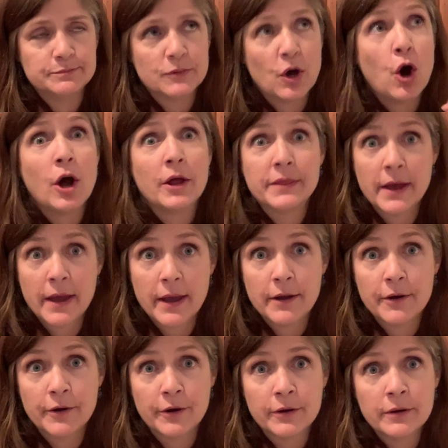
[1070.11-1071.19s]
on the
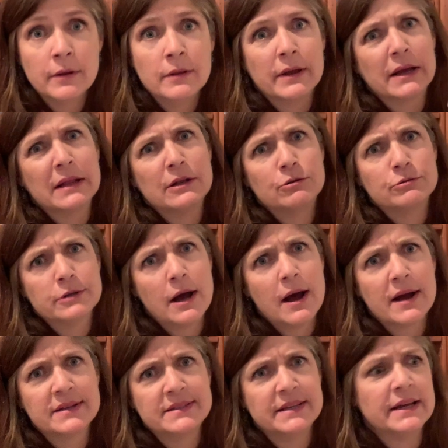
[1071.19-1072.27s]
hair, like a little
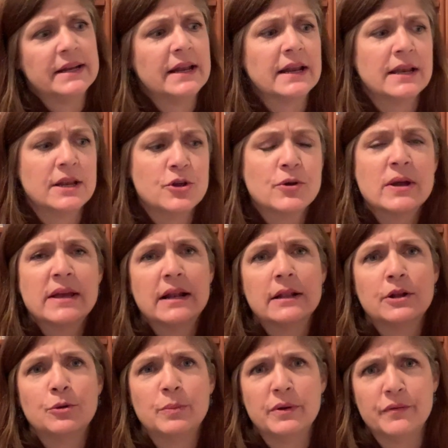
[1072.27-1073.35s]
toxin, and you can get a
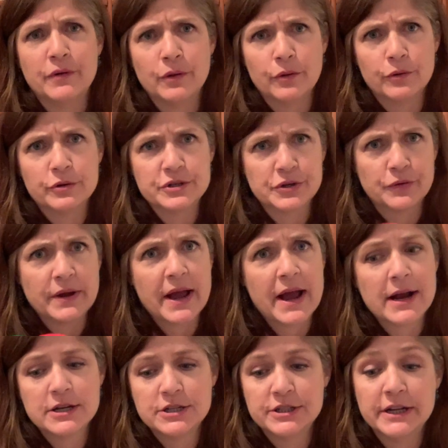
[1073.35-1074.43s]
little bit of an allergic
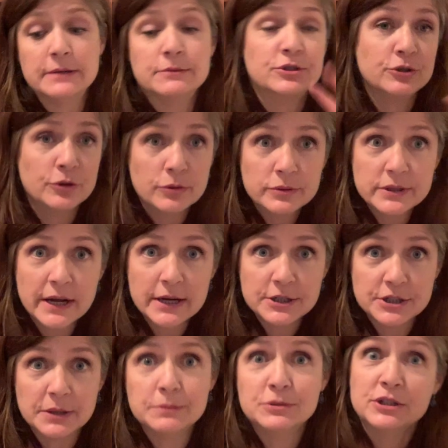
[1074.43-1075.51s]
reaction. So don't touch
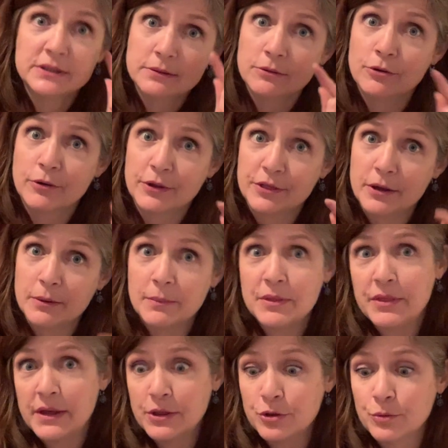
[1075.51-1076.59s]
them, just look at them and
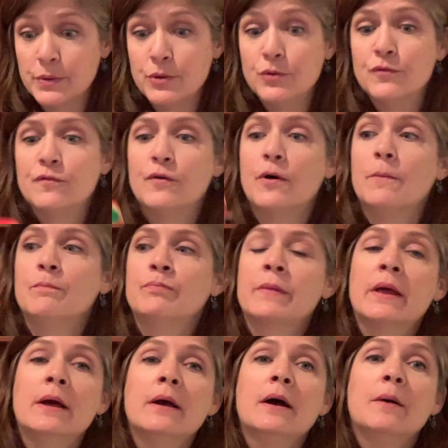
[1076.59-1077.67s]
think they're beautiful.
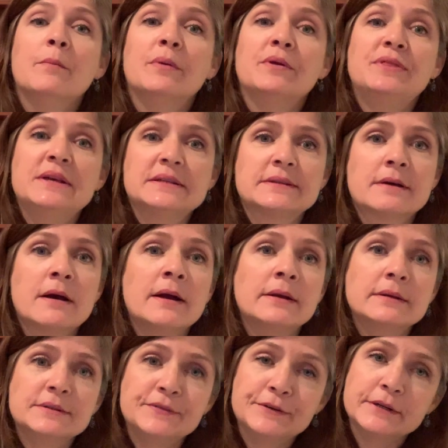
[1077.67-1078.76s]
But this kind
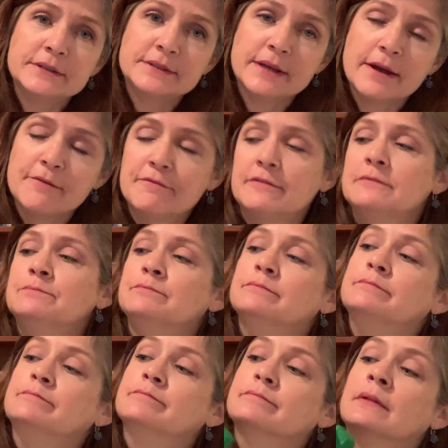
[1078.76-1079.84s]
is very safe
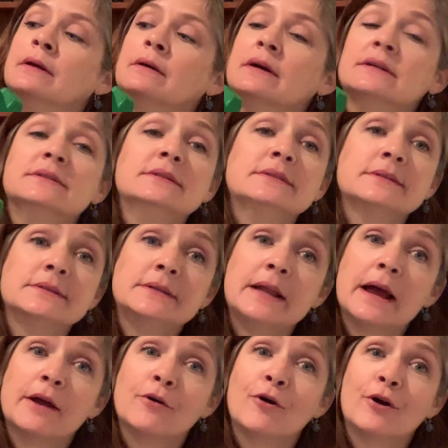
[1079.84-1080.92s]
because this is an
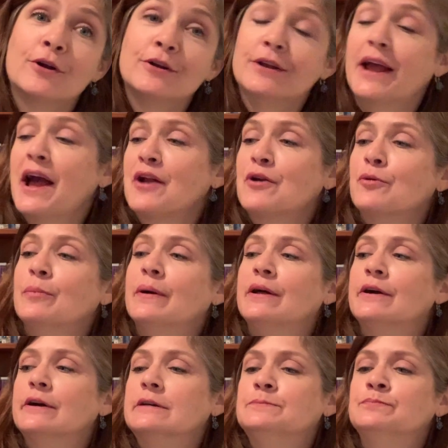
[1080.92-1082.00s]
egg carton
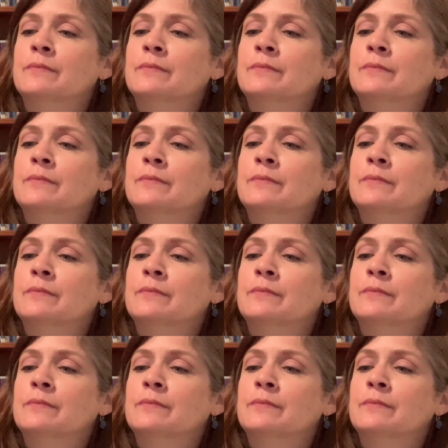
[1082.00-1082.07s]
caterpillar.